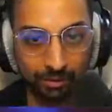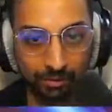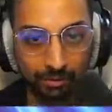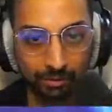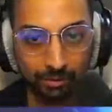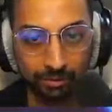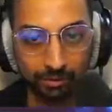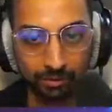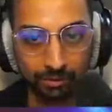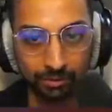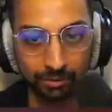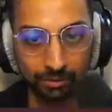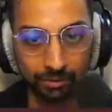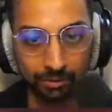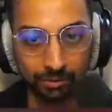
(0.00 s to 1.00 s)
For the one more
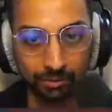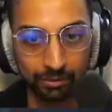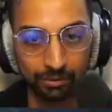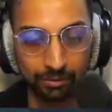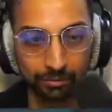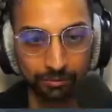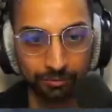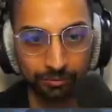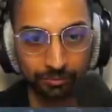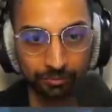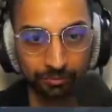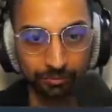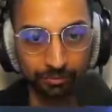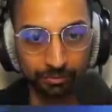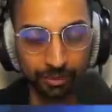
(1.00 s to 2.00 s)
people.
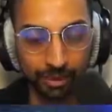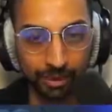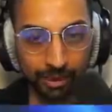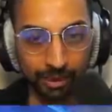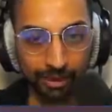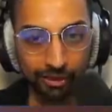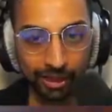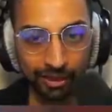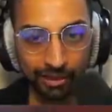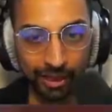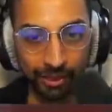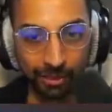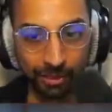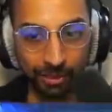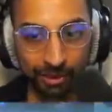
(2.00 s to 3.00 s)
Gotta check
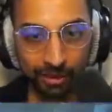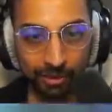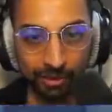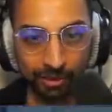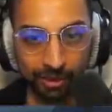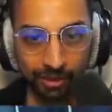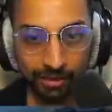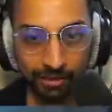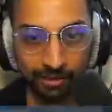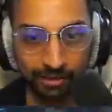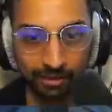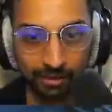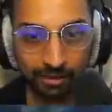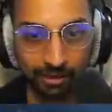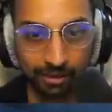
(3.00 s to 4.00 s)
that window, okay.
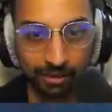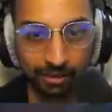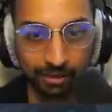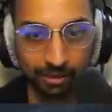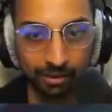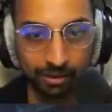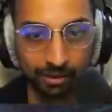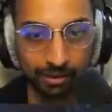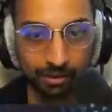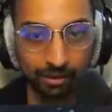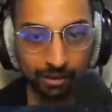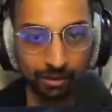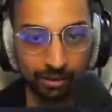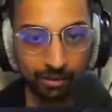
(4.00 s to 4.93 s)
Regroup.